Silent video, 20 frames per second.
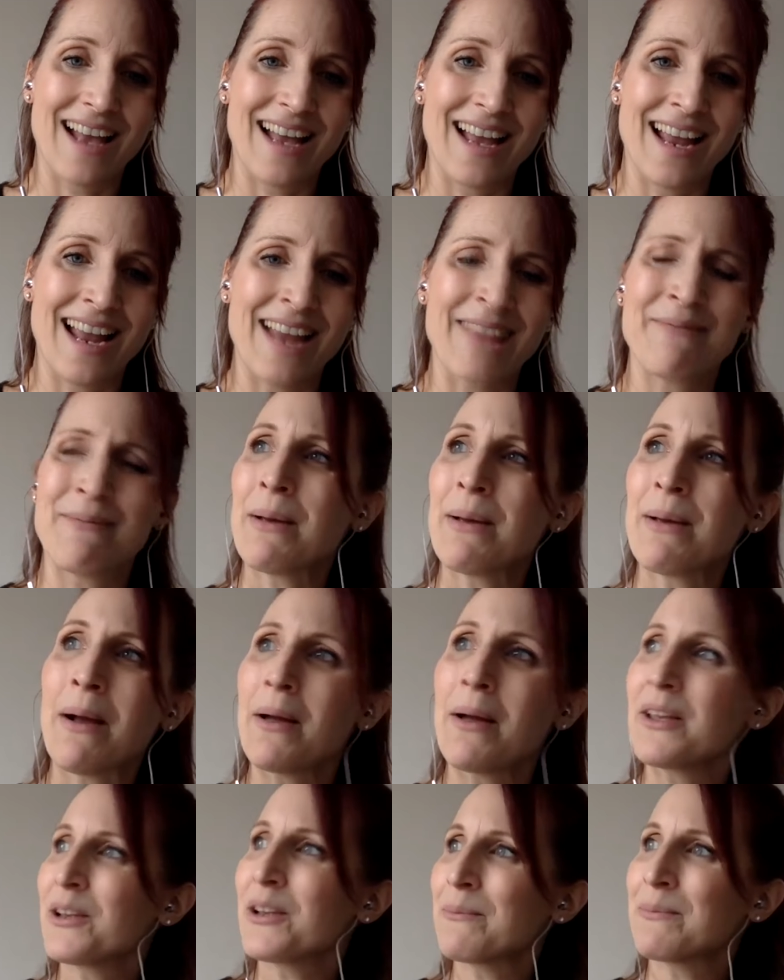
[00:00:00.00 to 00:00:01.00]
And
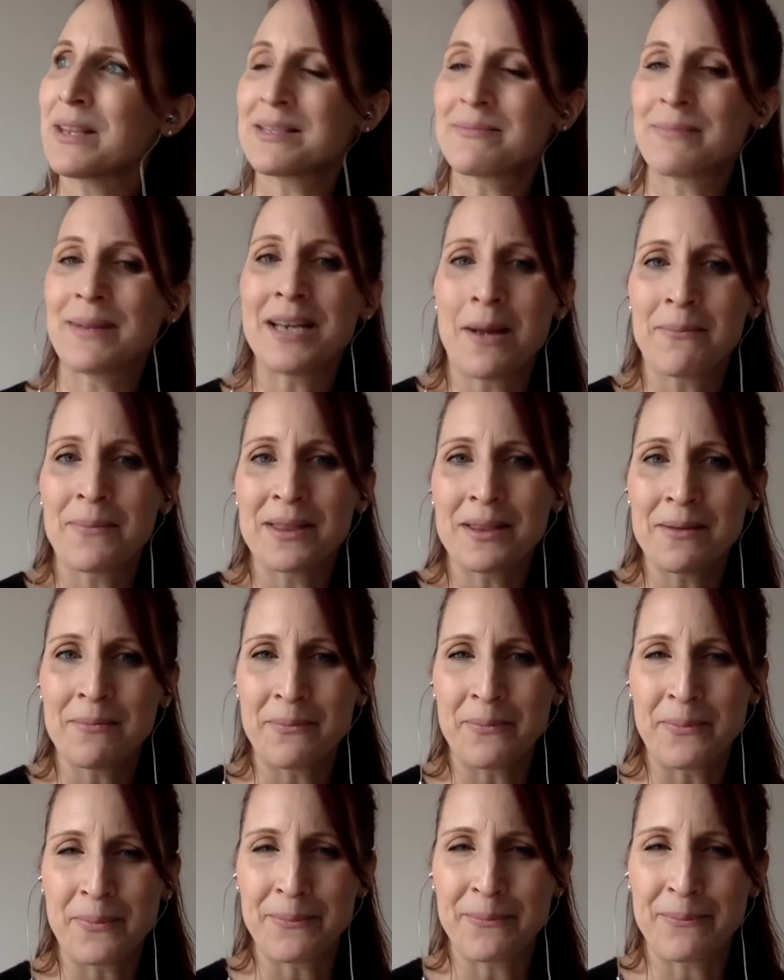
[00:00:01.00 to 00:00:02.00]
this may not be the
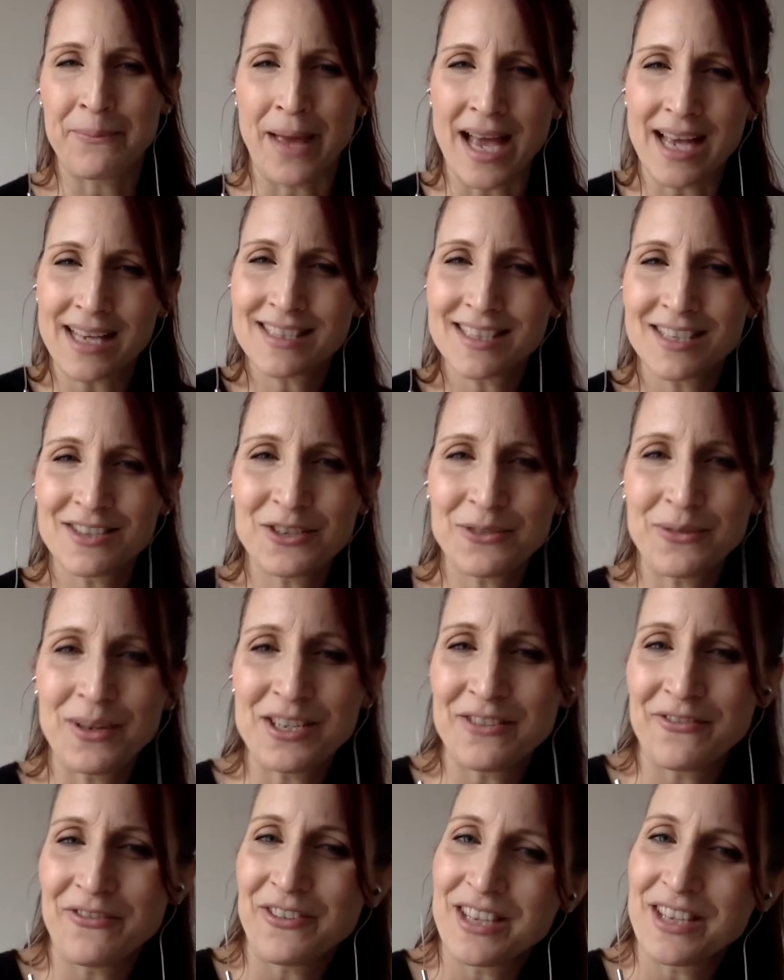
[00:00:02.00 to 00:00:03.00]
best
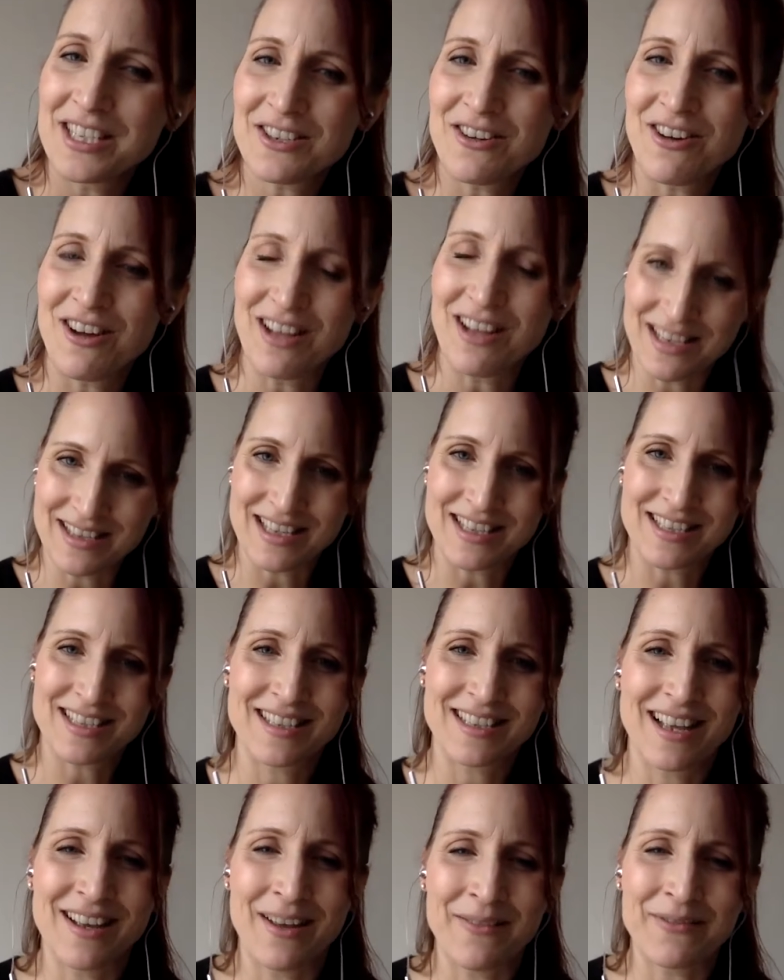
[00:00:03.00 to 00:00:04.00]
situation for this call.
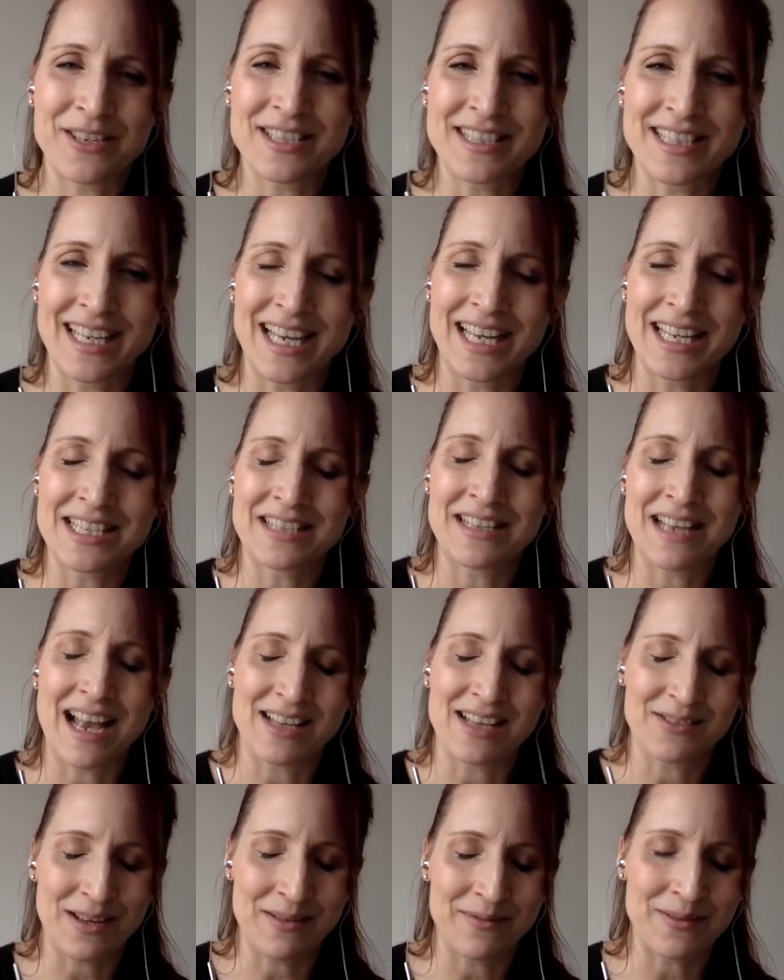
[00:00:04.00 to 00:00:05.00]
I'm just thinking
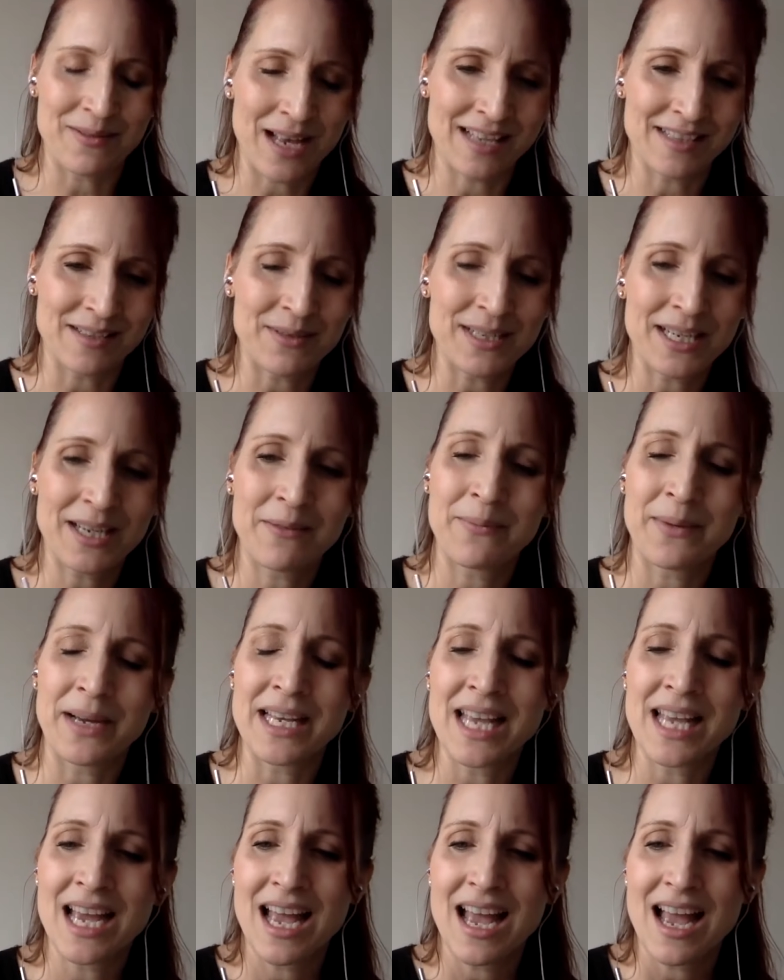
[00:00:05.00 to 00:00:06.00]
as I'm saying,
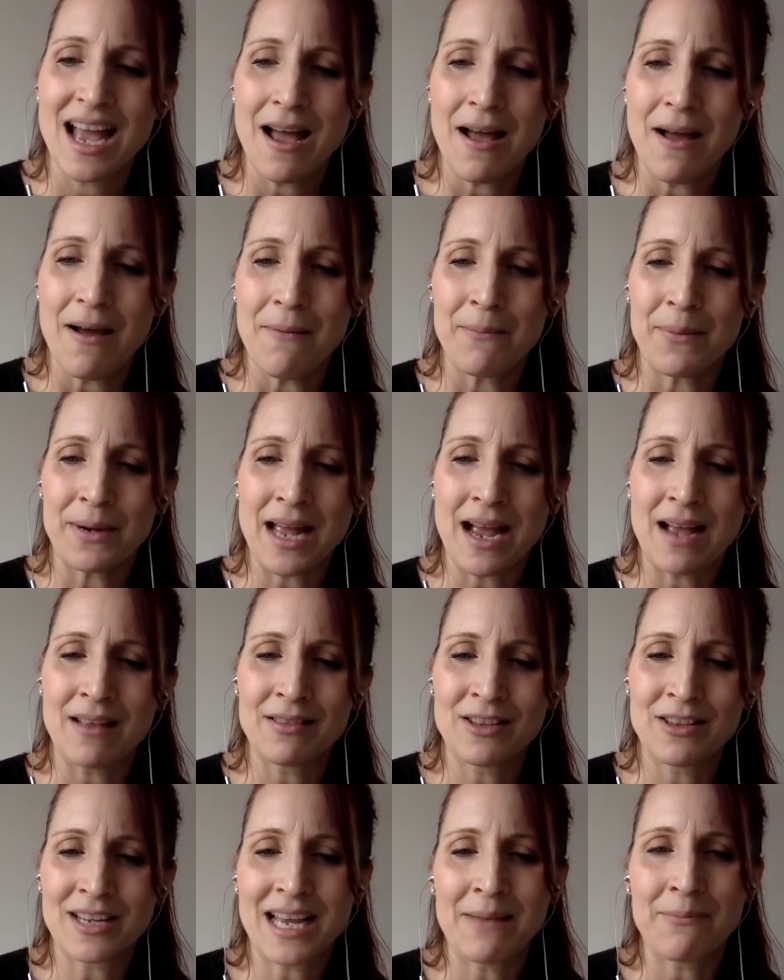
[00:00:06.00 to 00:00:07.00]
but
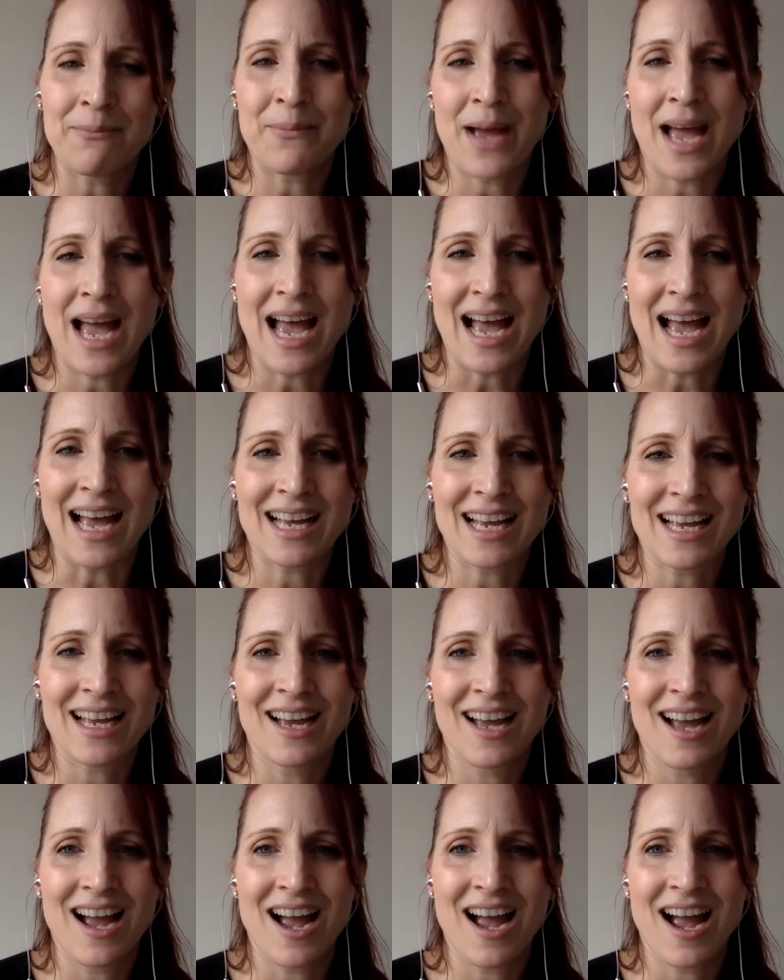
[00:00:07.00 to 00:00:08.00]
looking back,
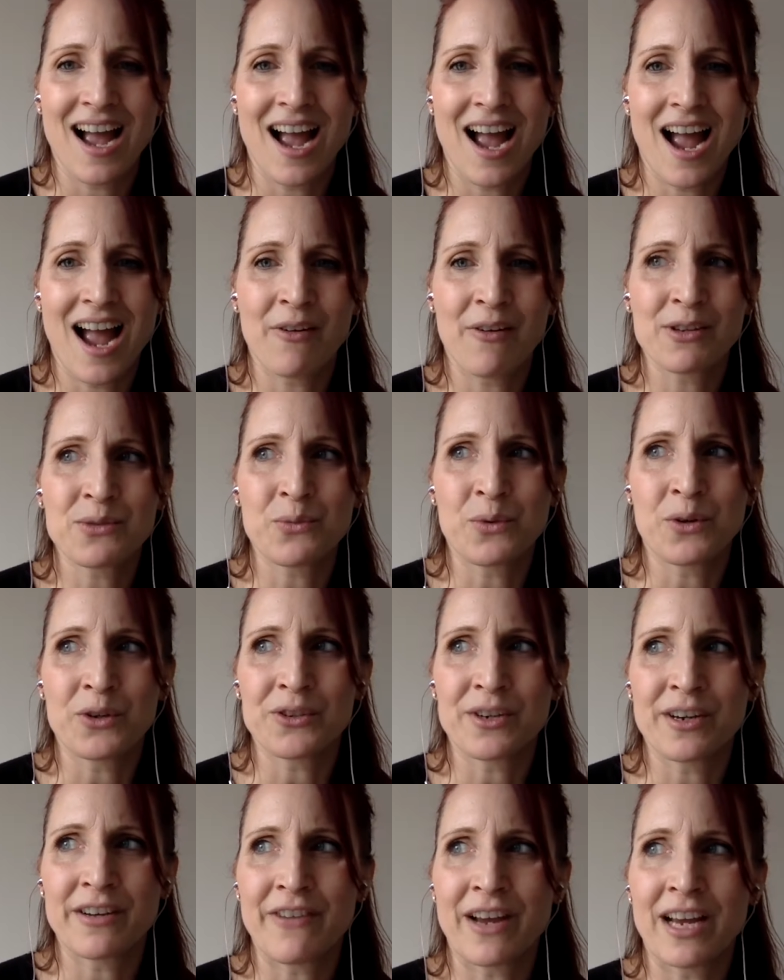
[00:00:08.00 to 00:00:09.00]
I was
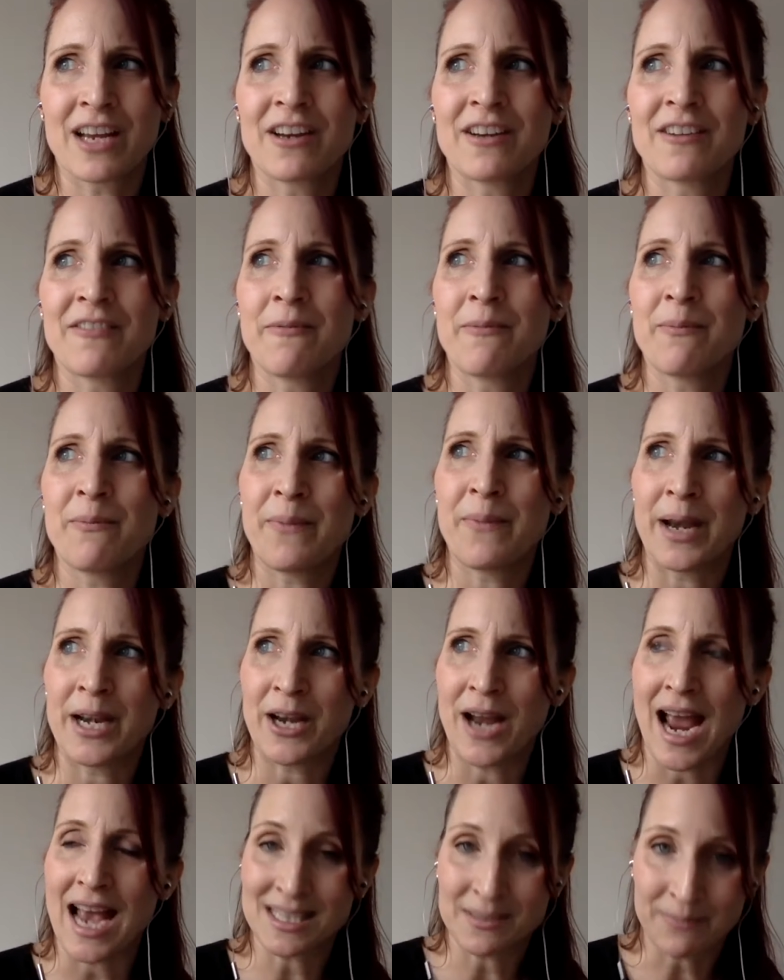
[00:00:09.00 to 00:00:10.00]
wondering if I could have
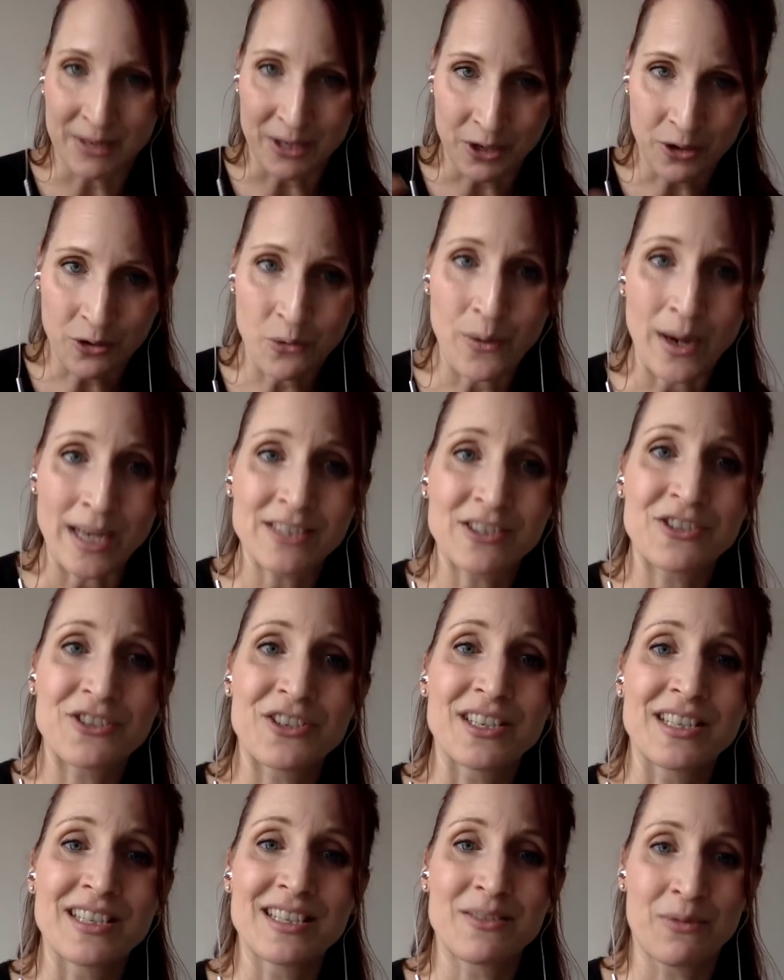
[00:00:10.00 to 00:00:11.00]
asked better
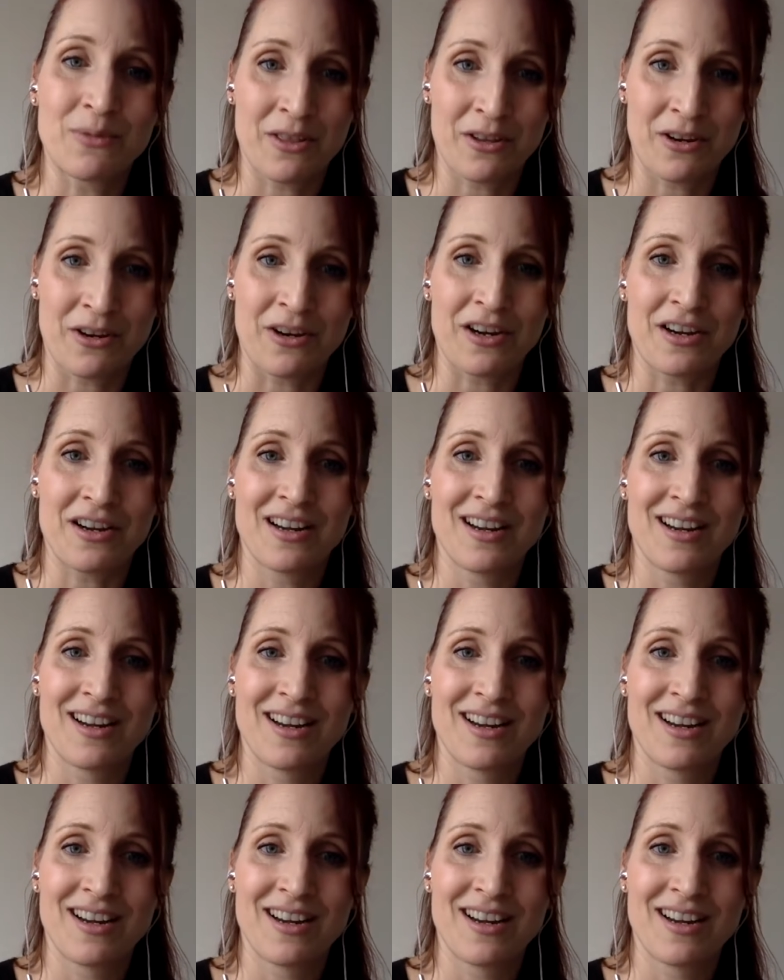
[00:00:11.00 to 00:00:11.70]
questions with her